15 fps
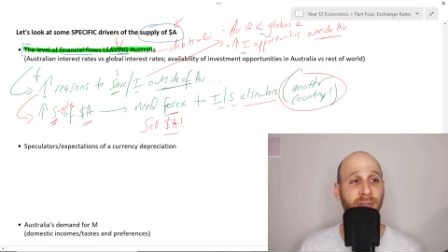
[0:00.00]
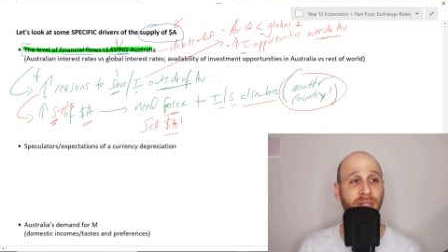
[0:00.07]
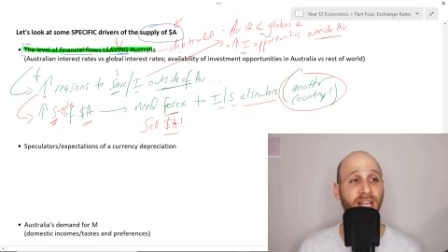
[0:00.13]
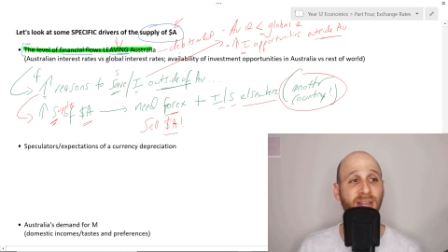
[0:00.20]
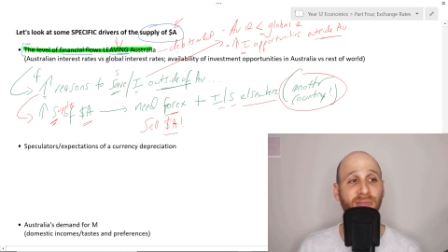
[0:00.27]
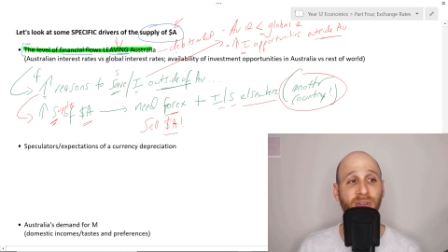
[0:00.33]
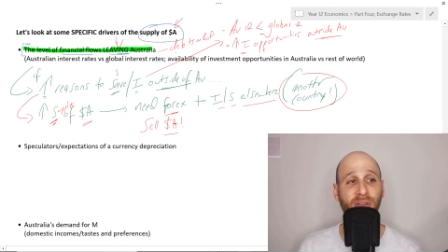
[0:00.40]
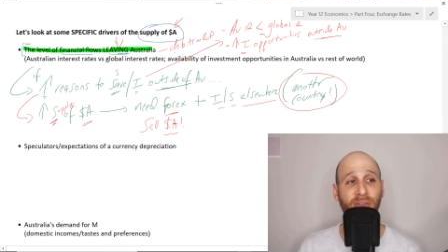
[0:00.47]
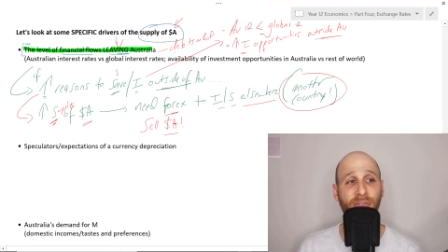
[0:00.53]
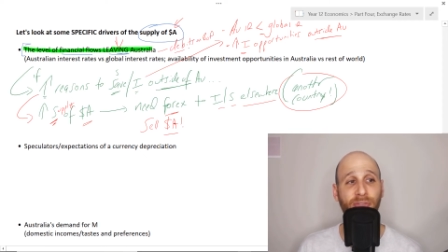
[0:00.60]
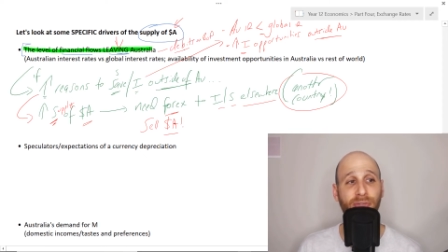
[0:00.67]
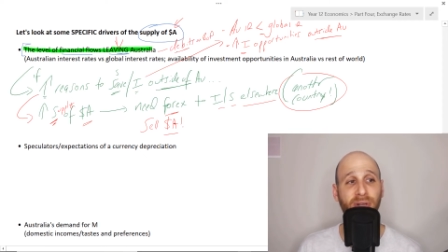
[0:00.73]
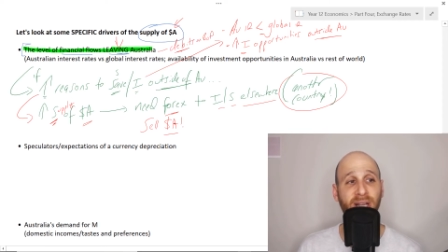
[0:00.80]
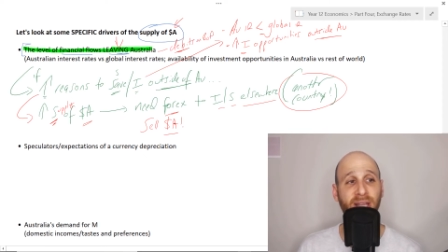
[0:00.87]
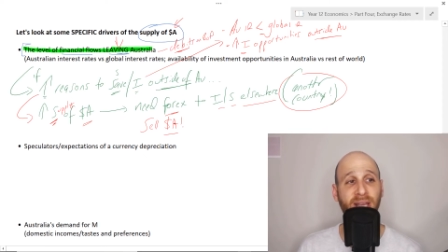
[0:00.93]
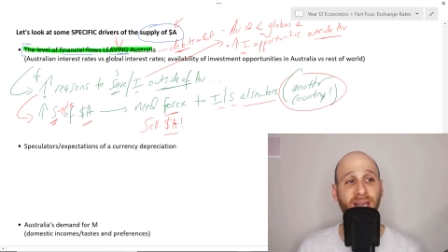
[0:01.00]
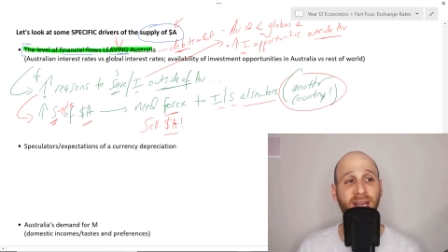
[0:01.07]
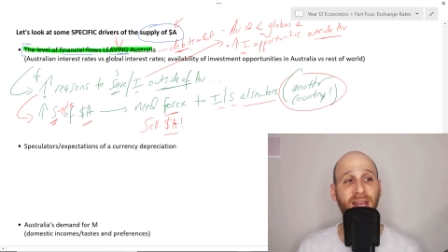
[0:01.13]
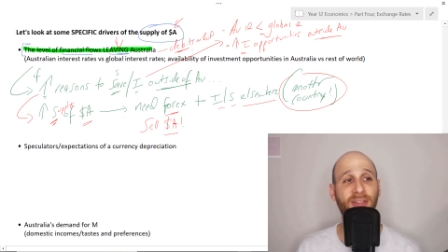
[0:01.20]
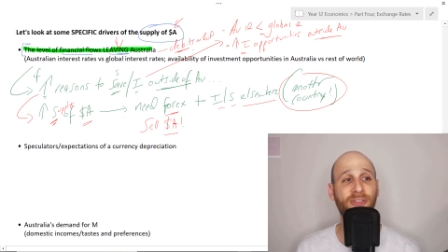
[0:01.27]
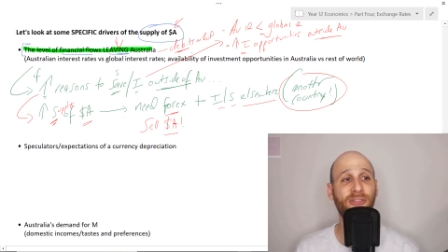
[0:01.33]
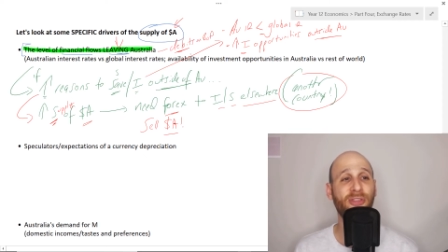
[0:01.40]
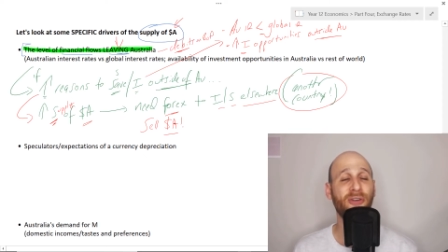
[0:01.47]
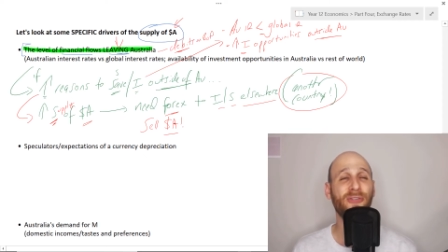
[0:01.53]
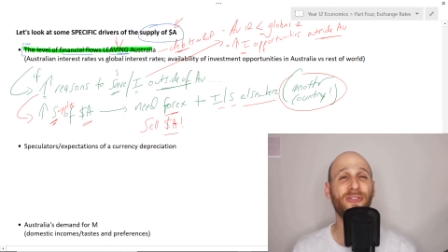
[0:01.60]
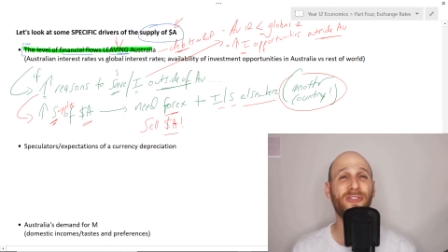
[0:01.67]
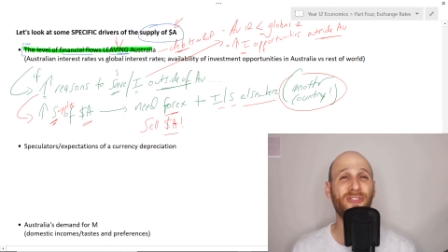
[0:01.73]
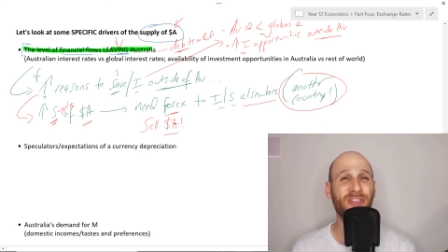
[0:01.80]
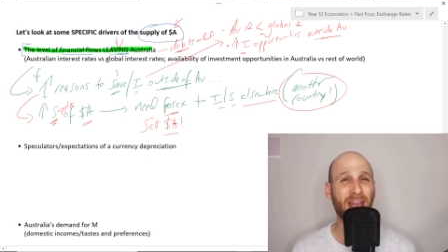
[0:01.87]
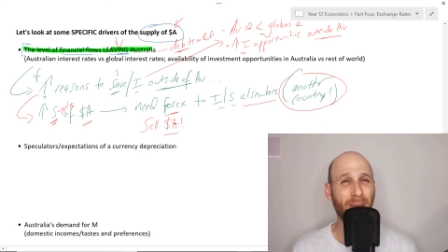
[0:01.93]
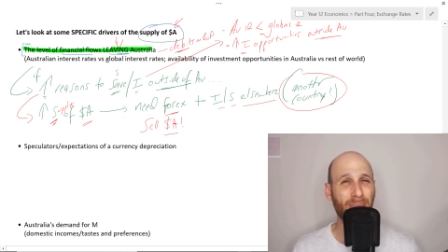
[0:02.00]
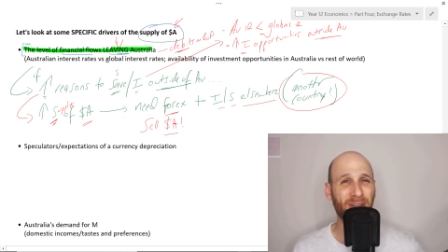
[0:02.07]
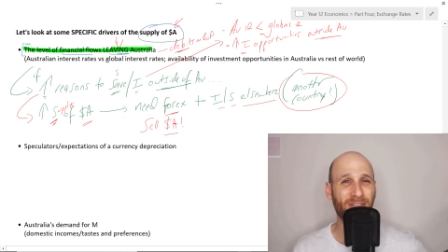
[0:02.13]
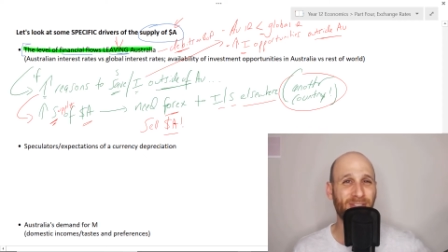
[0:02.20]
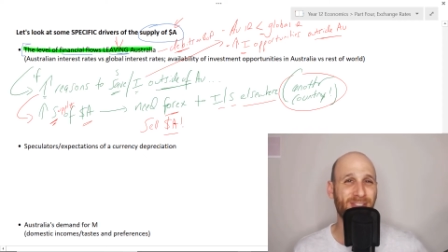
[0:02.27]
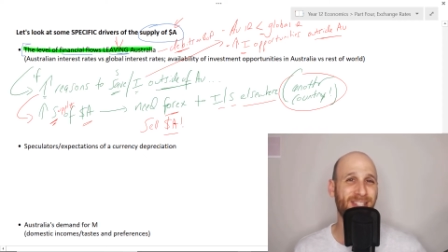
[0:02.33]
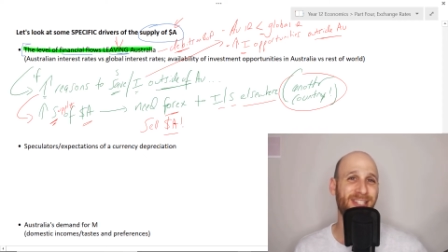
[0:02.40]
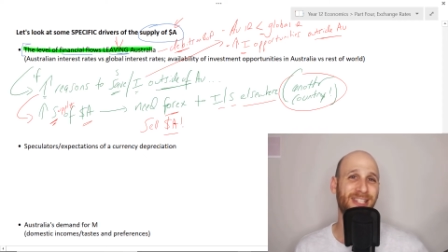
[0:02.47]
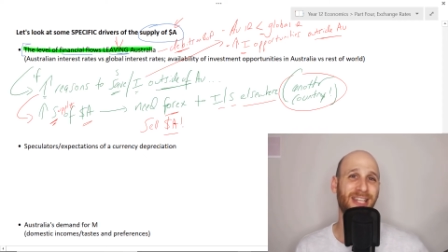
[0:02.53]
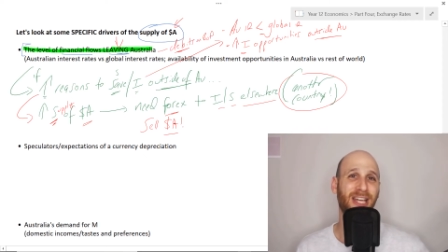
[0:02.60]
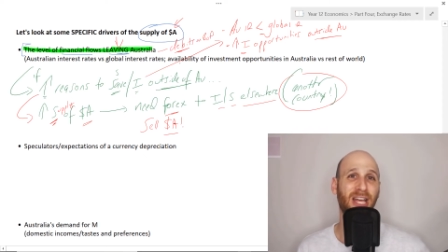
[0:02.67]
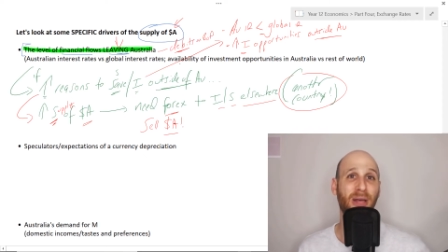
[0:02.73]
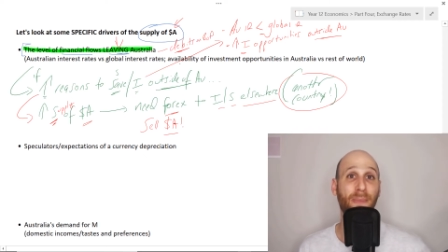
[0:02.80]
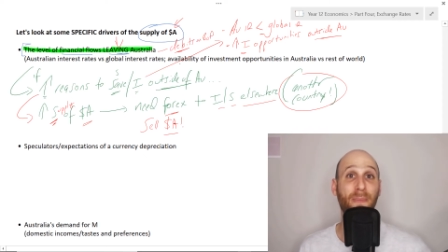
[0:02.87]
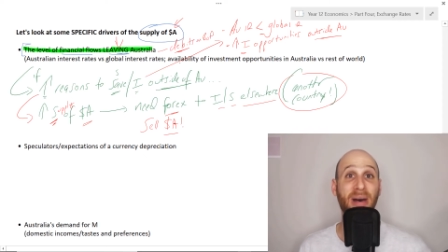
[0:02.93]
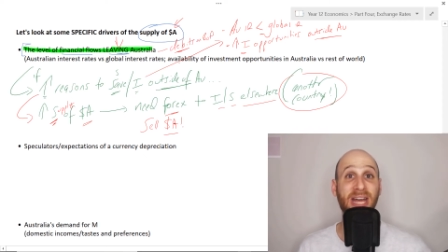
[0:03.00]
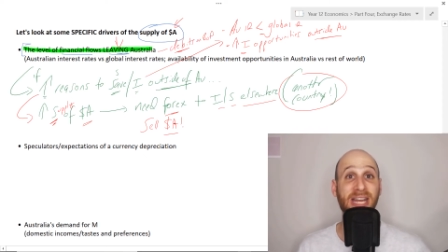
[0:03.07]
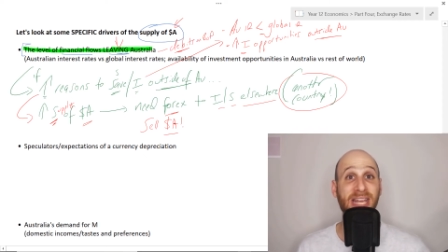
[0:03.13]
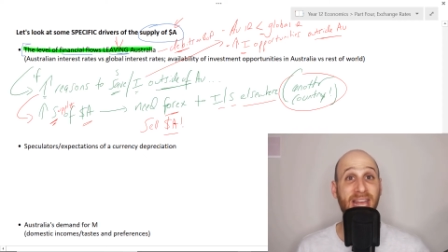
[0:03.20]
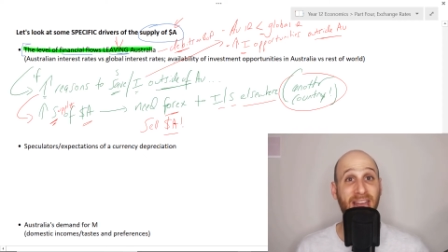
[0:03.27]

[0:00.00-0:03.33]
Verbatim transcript: leaving Australia, it's those debits, money